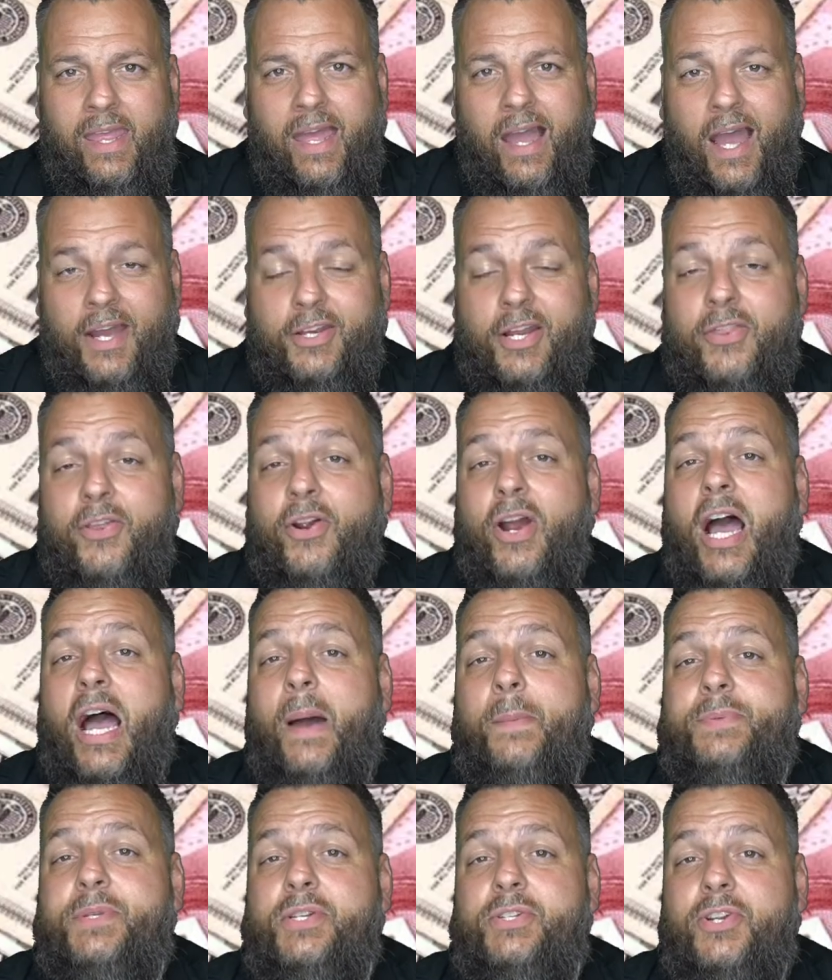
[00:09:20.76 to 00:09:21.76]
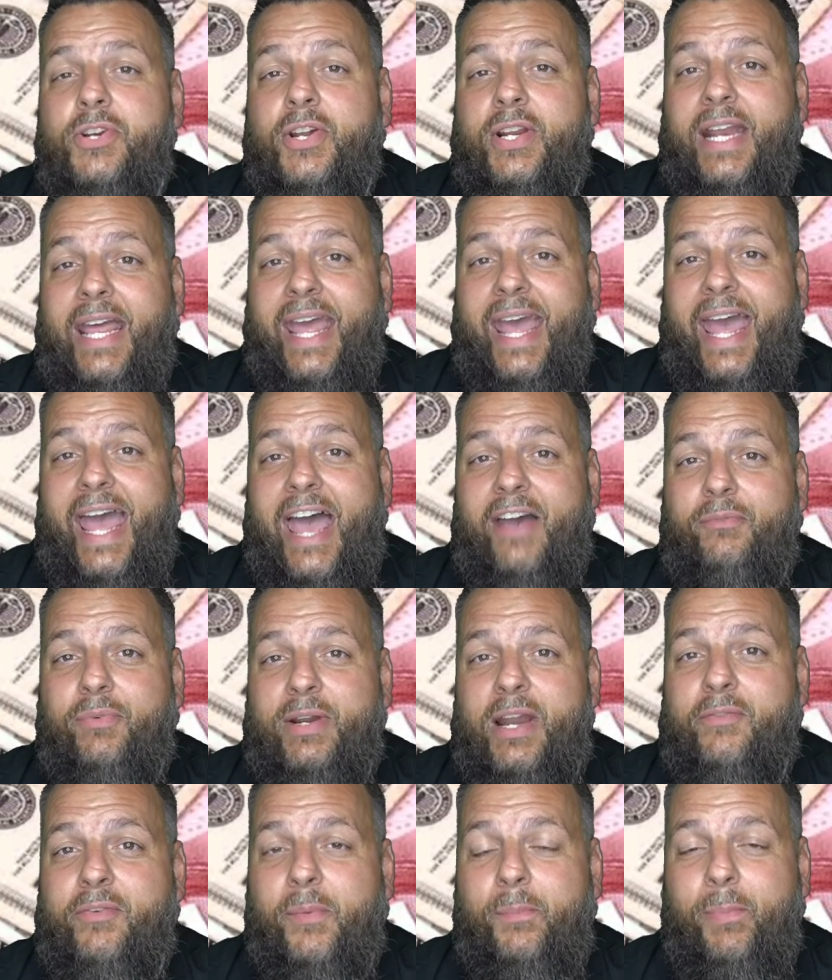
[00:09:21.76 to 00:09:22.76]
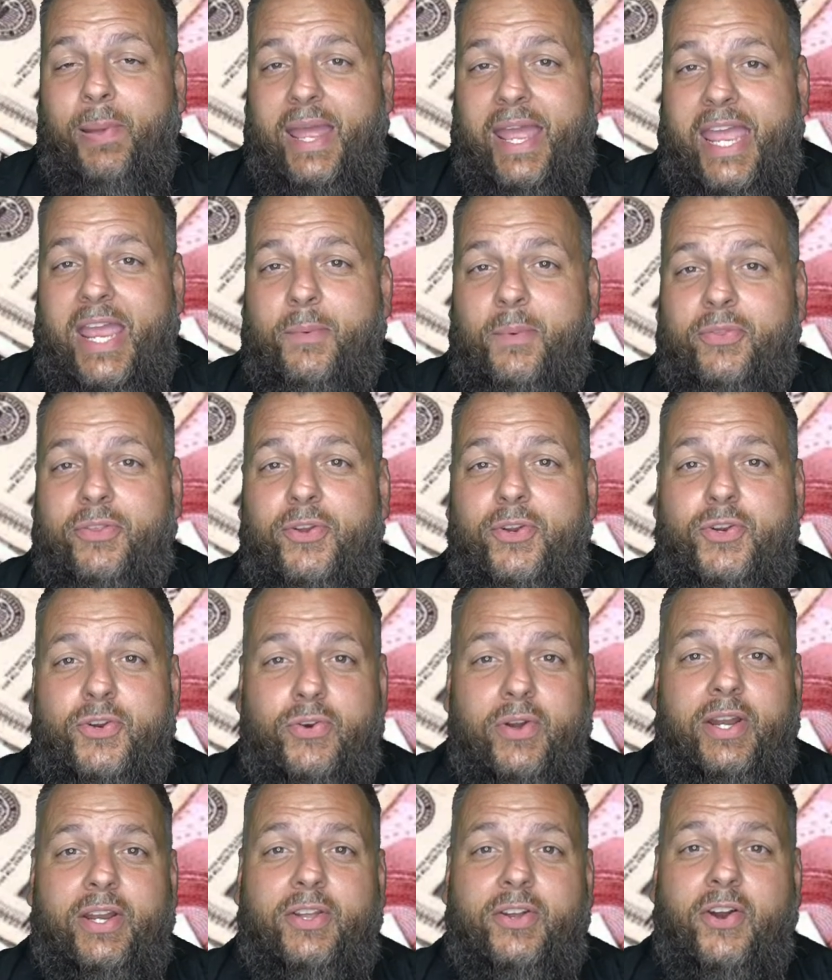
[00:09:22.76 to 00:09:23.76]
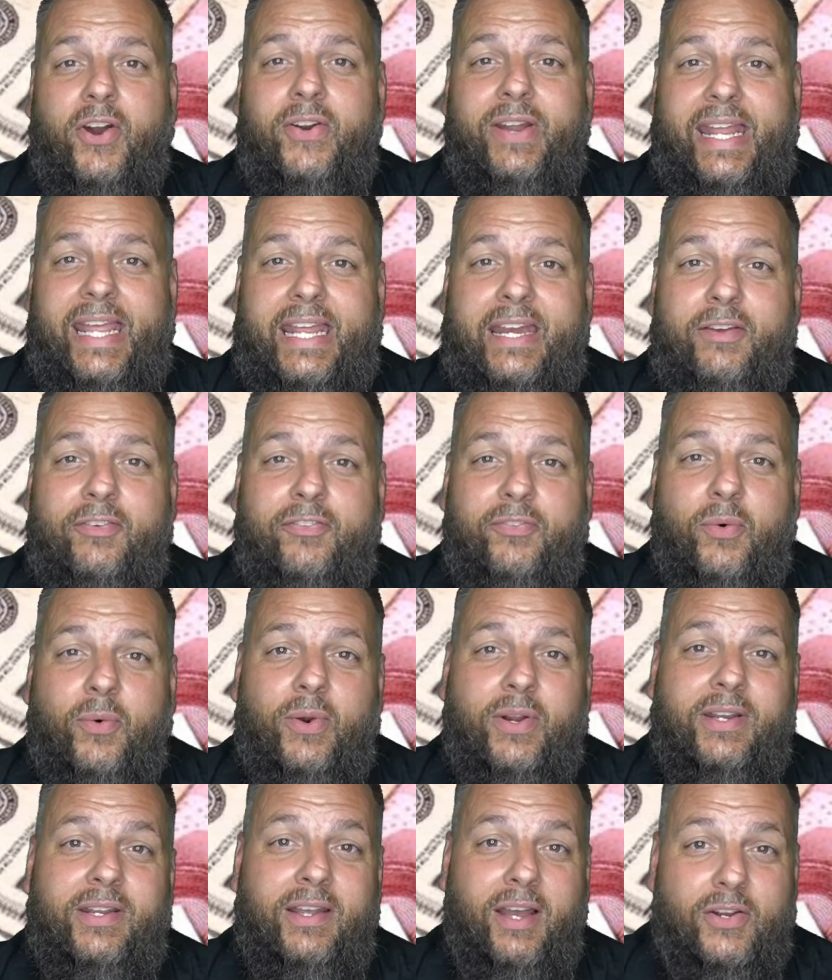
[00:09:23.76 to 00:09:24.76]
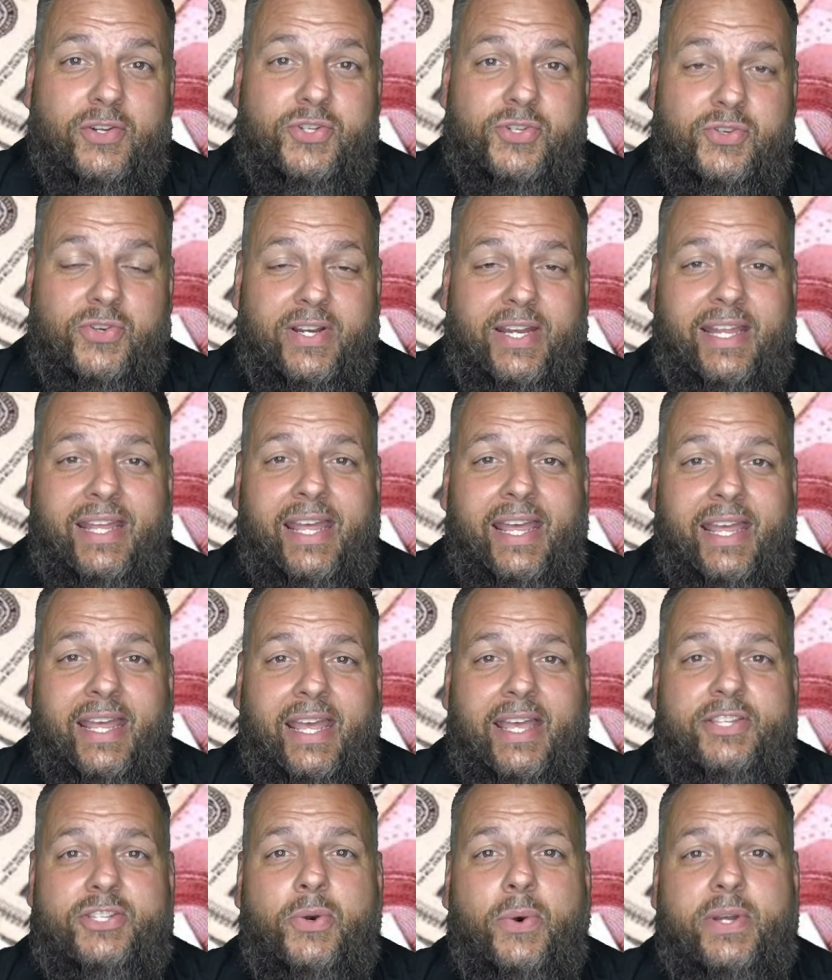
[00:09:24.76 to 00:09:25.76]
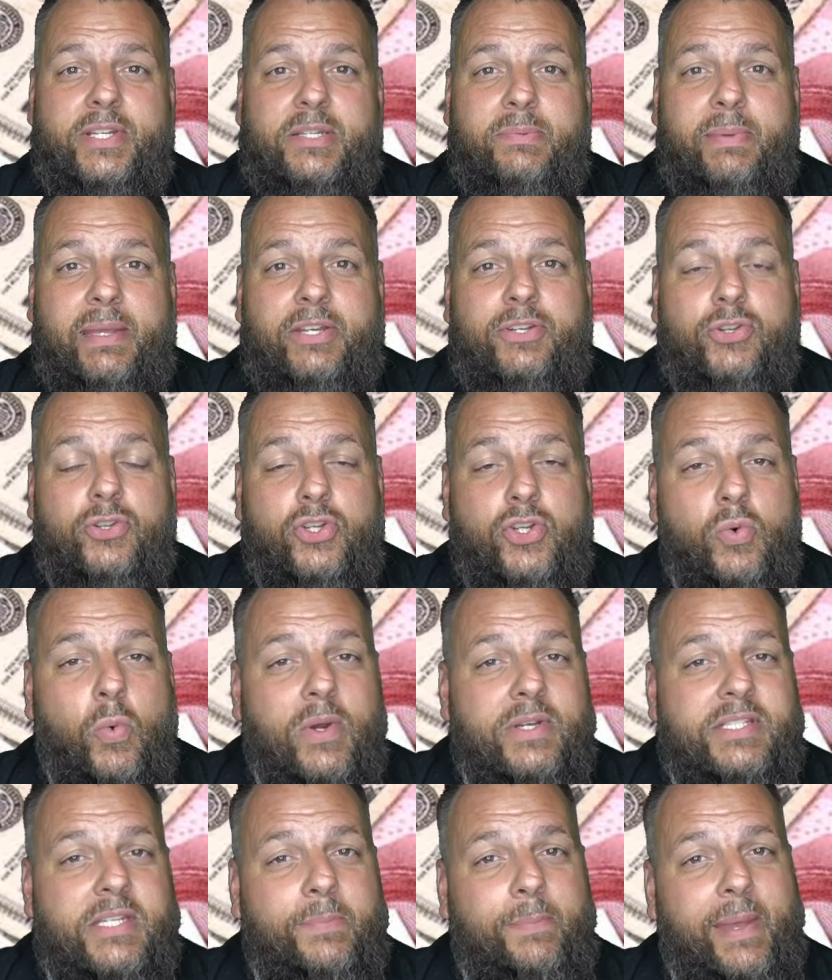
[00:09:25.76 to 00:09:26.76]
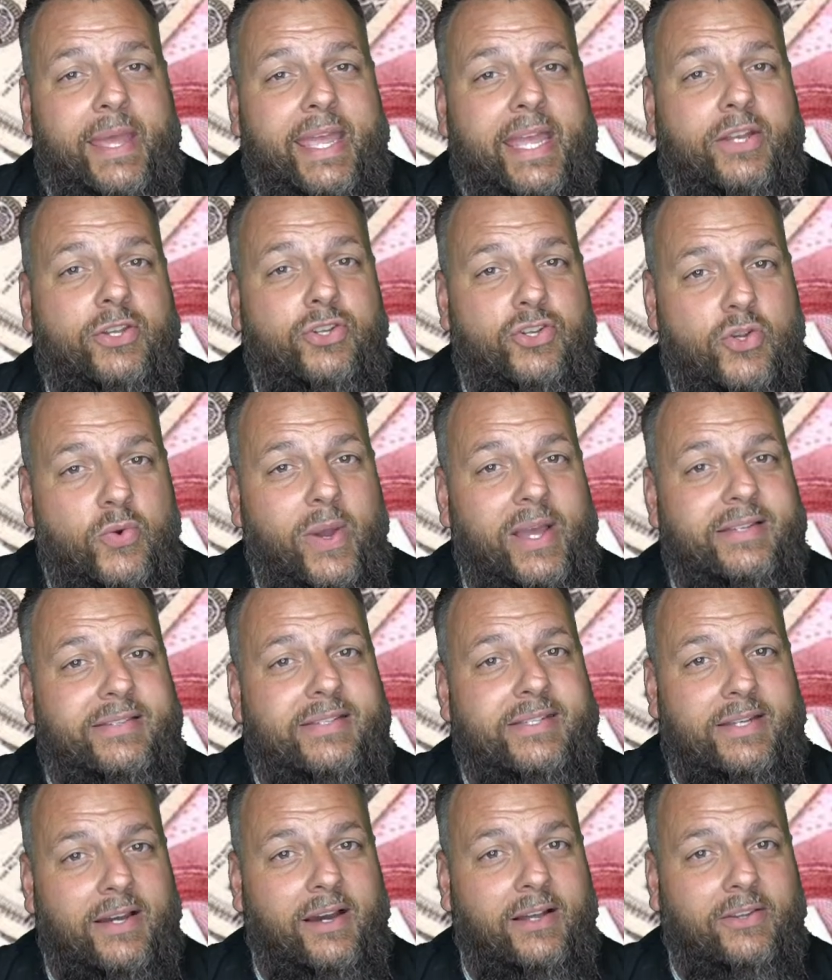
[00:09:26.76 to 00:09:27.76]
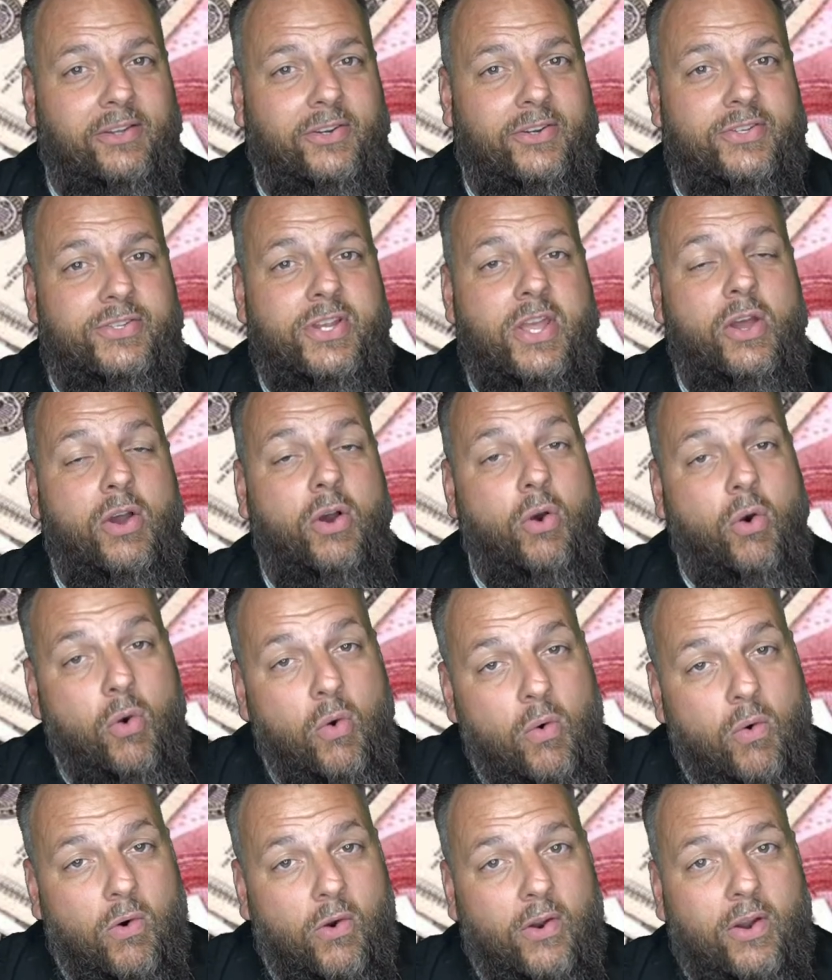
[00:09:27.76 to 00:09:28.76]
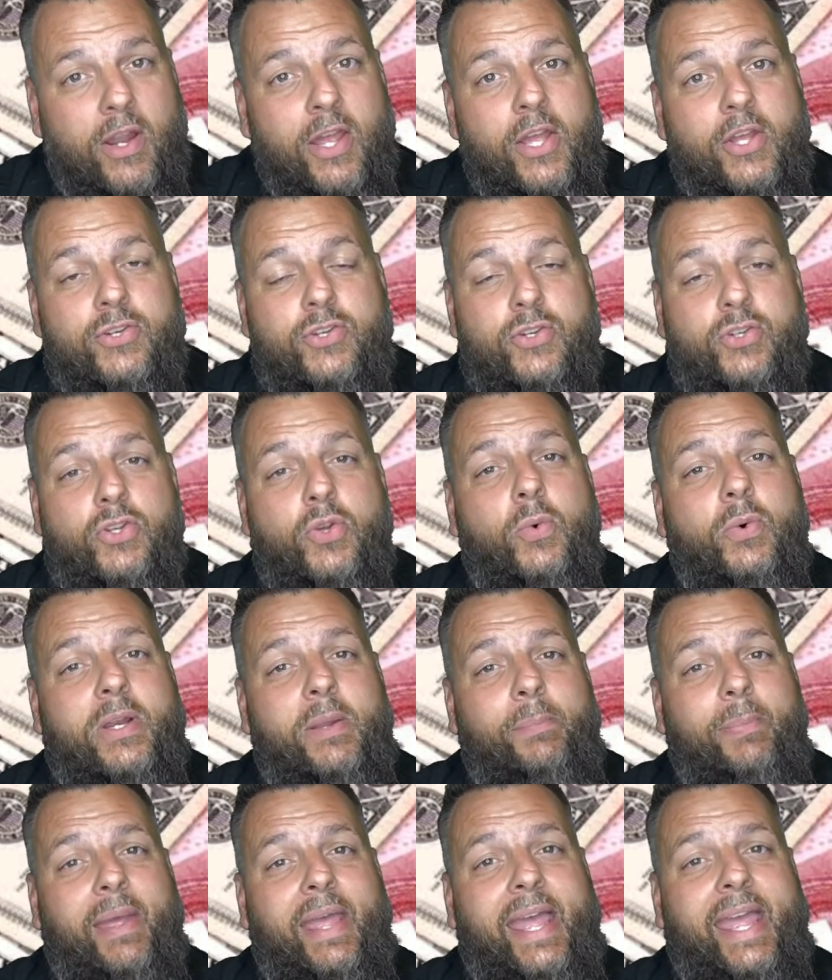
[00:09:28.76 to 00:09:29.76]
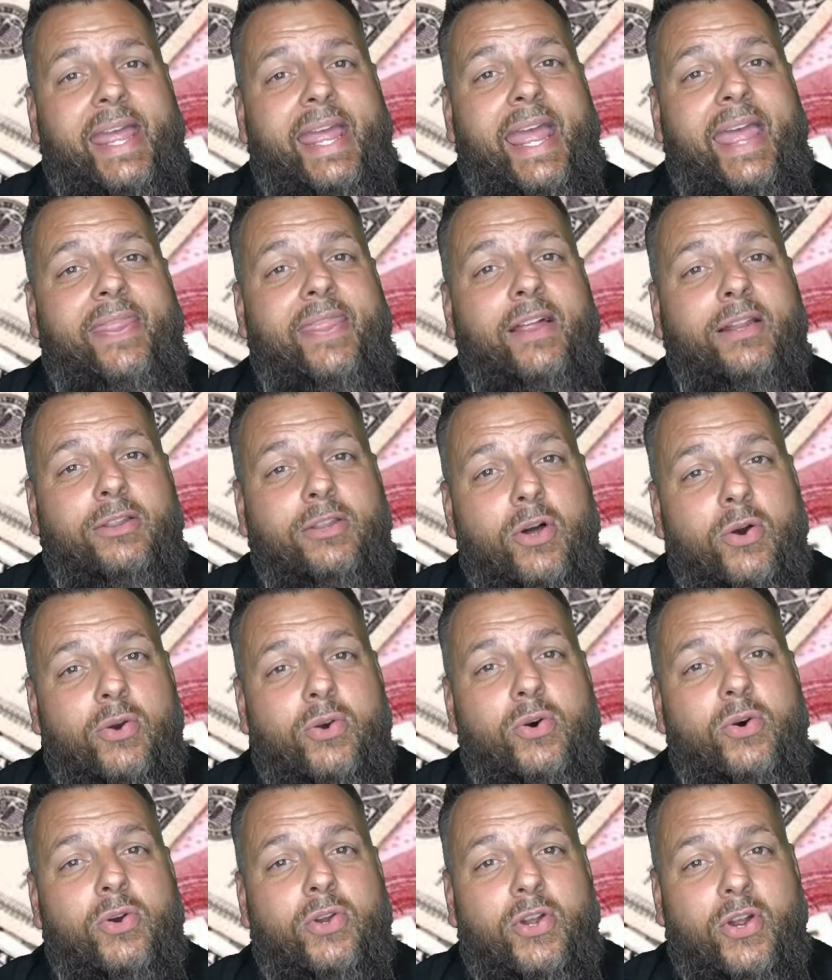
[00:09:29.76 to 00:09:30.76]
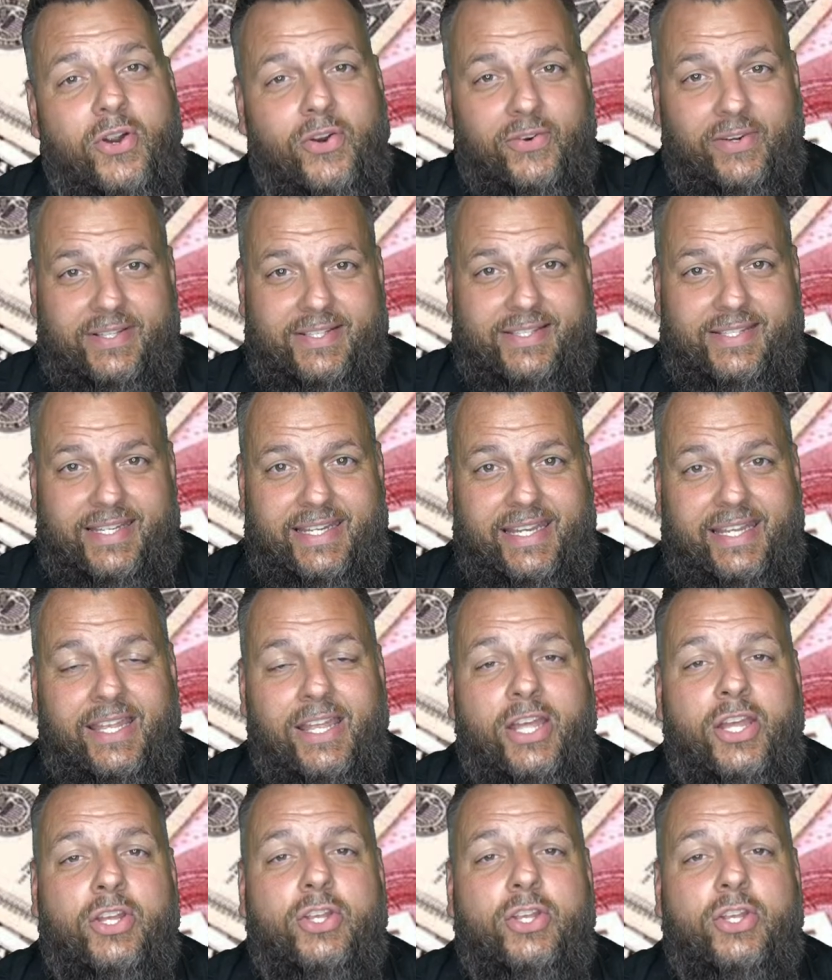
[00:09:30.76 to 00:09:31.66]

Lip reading: Another option you're going to have whenever paying with your credit card in a foreign country is going to be, do you want to pay in US dollars Or do you want to pay in the local currency?